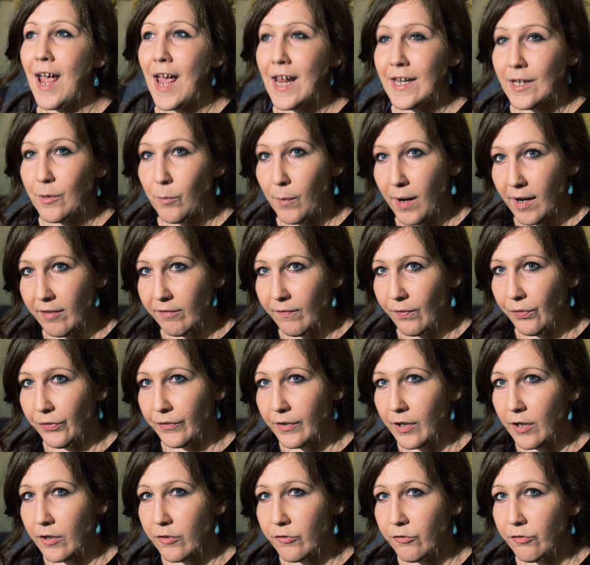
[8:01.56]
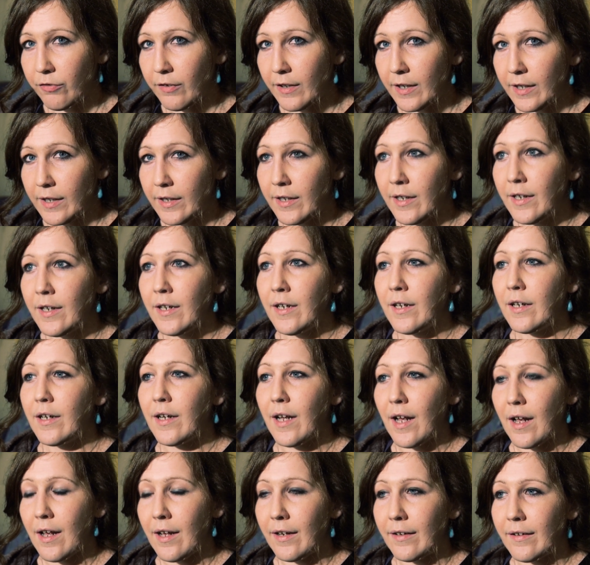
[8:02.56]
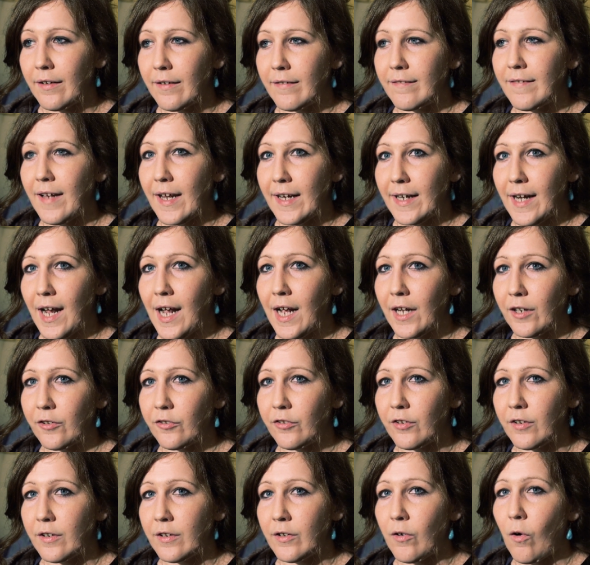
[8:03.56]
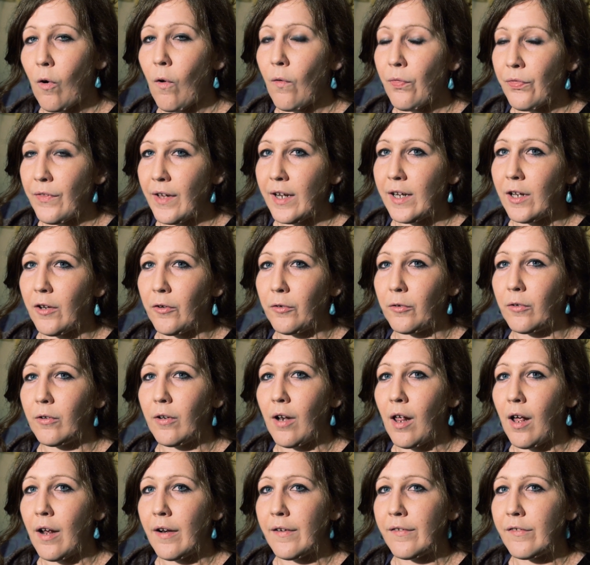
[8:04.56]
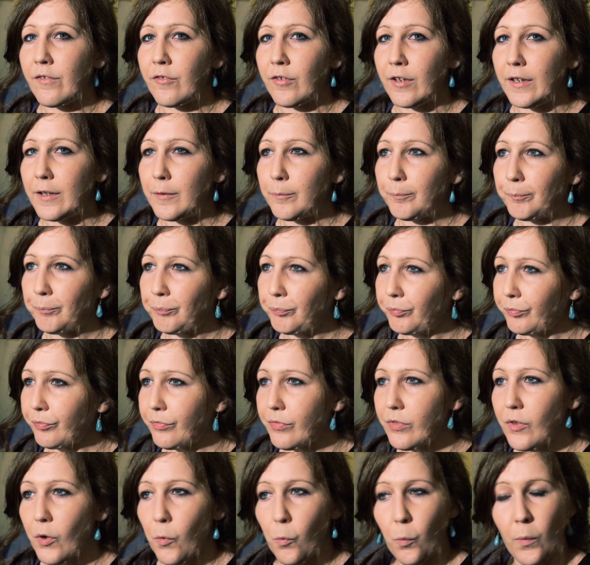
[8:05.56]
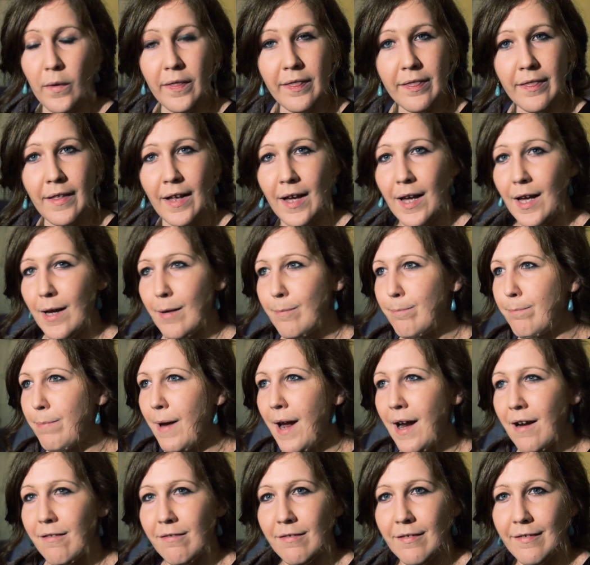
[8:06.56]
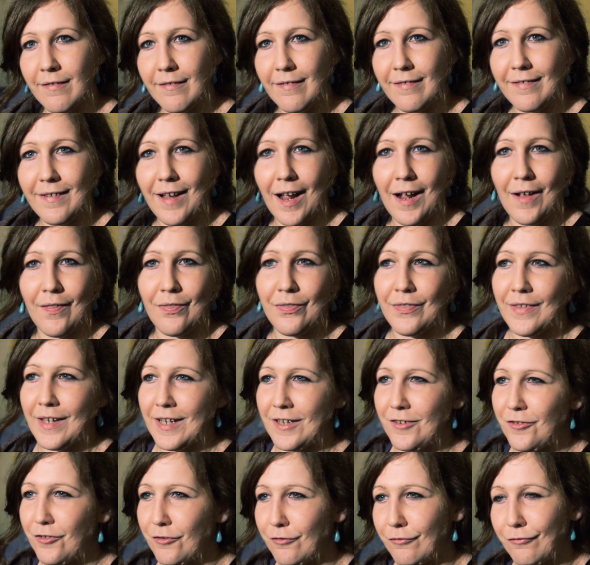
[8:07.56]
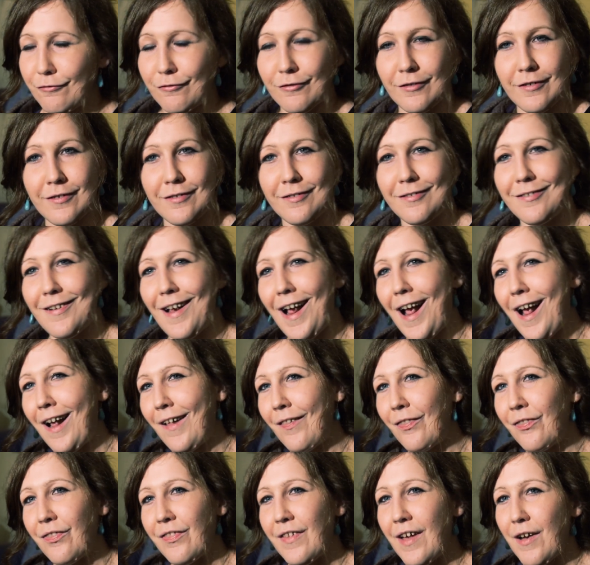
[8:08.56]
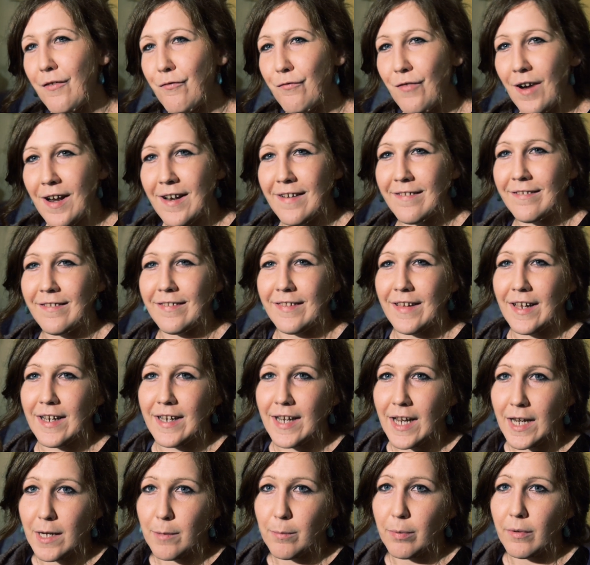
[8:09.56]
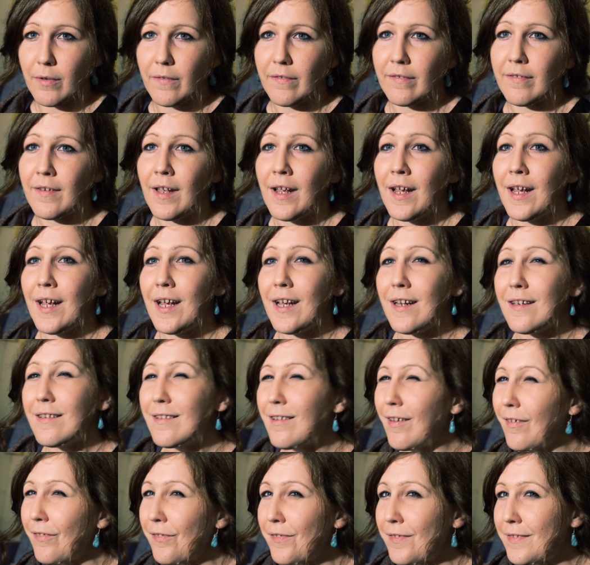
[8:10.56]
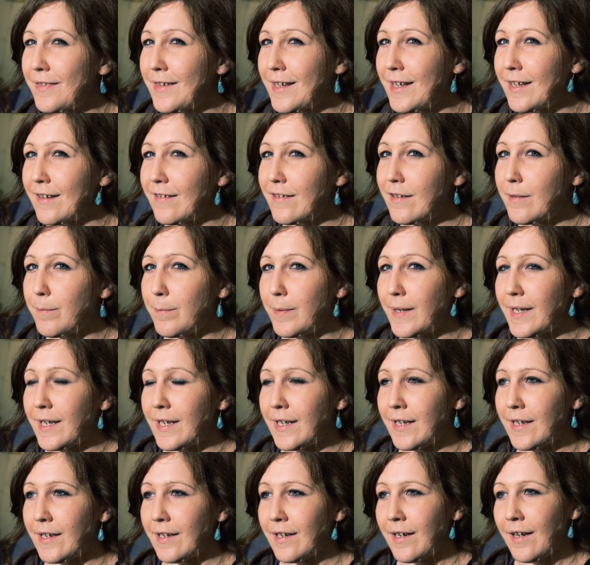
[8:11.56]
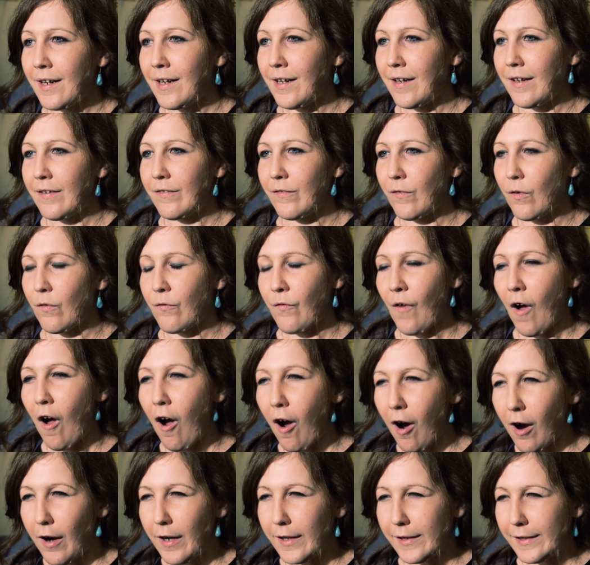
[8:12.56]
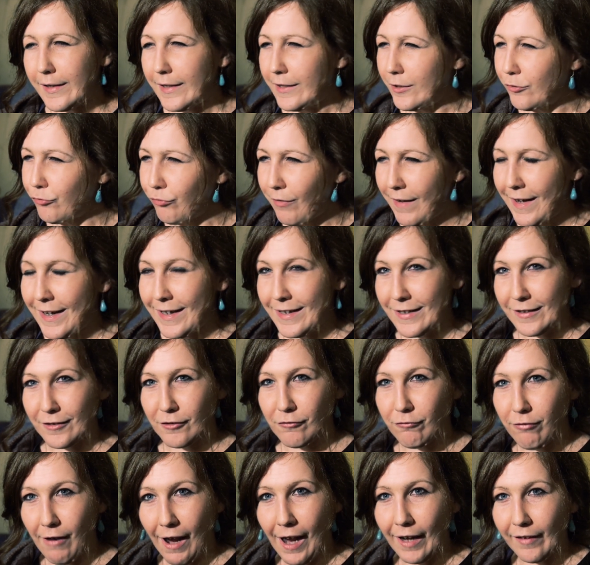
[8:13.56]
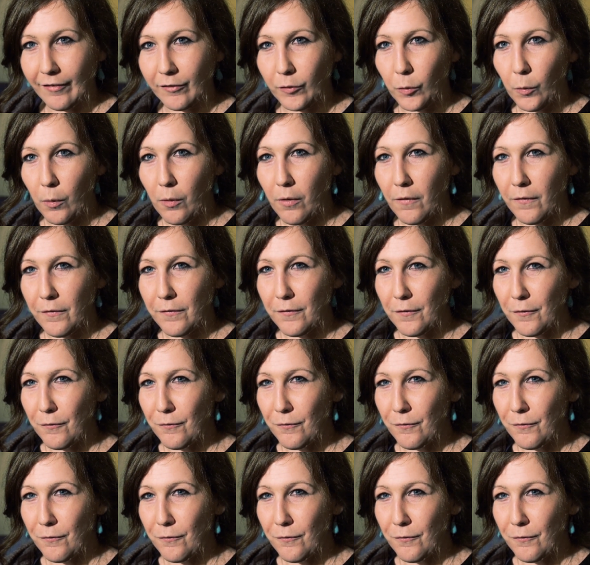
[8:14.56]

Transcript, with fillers: anywhere in the country, can take action on their local high street with their parents and their children and their friends and their neighbors. It doesn't need to be sort of a highly trained crack squad